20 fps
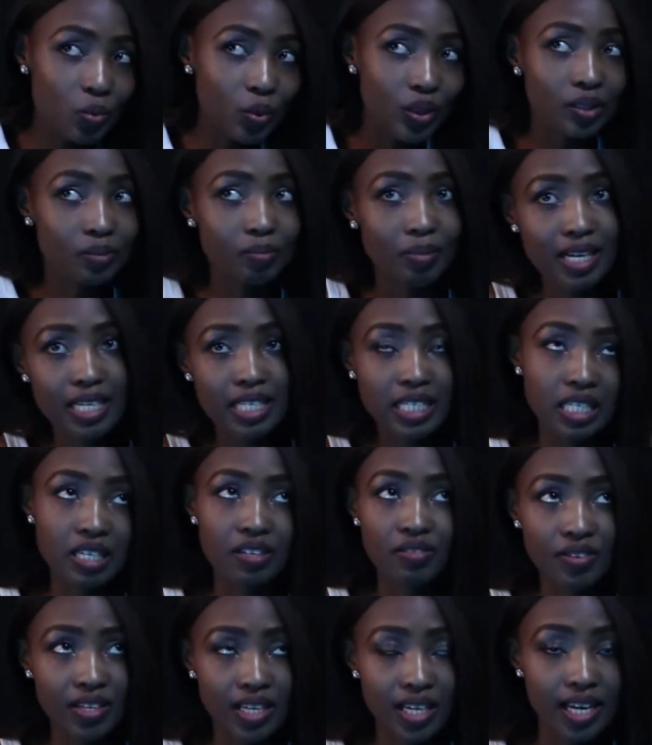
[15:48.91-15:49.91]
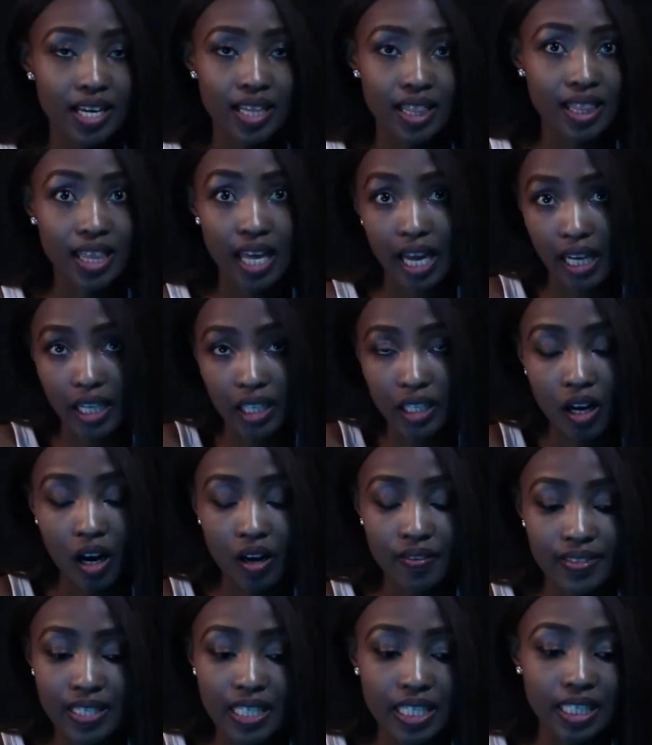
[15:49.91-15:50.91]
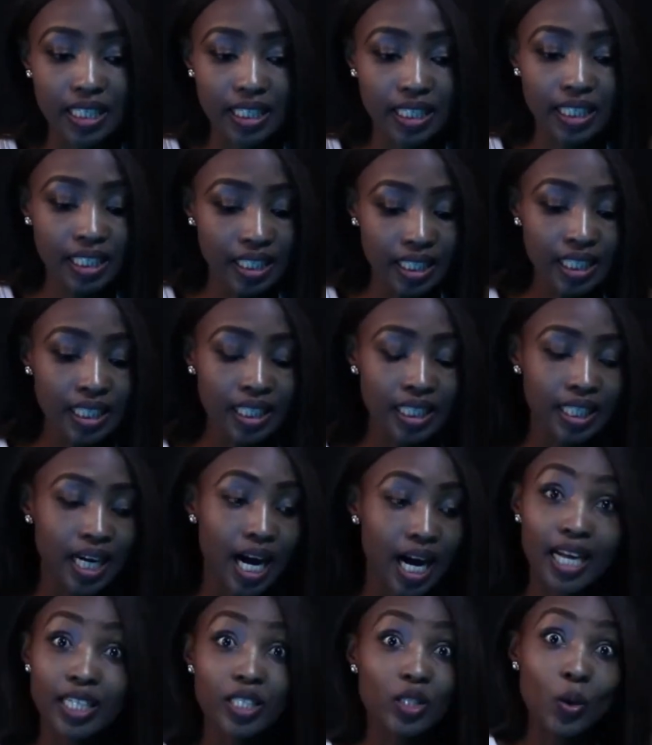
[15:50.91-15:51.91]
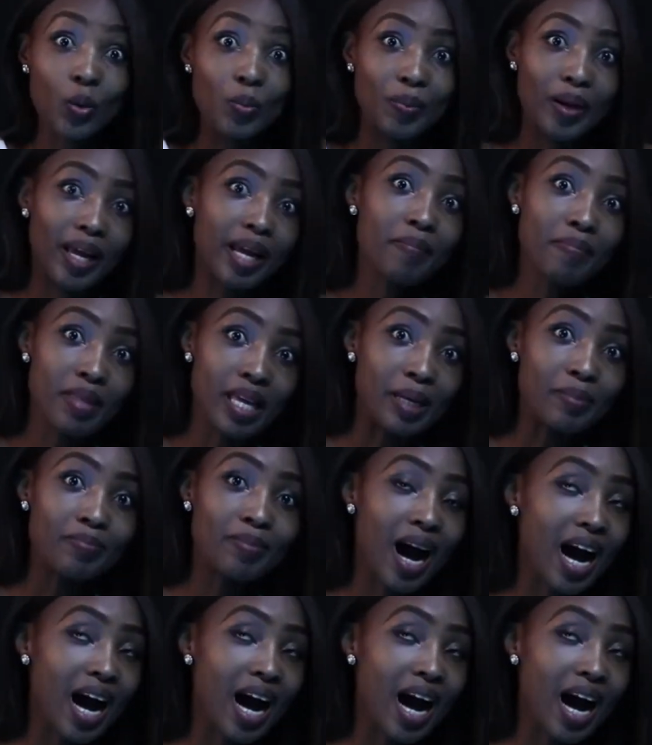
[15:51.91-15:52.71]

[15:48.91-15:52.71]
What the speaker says: Well, my CV then, obviously, I don't blame them.